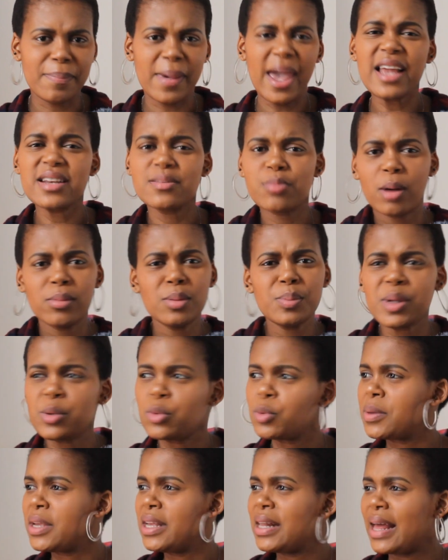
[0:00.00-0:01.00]
bed probably
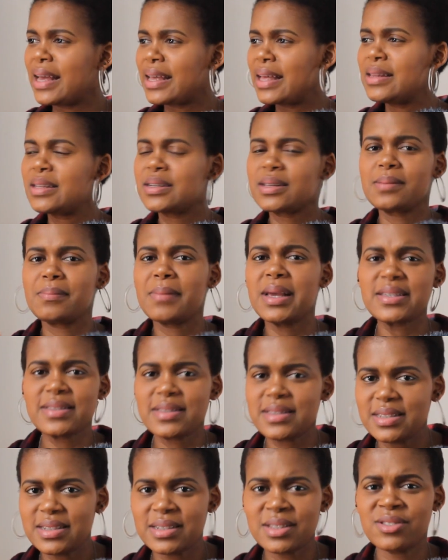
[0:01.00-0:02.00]
will be like a little messy,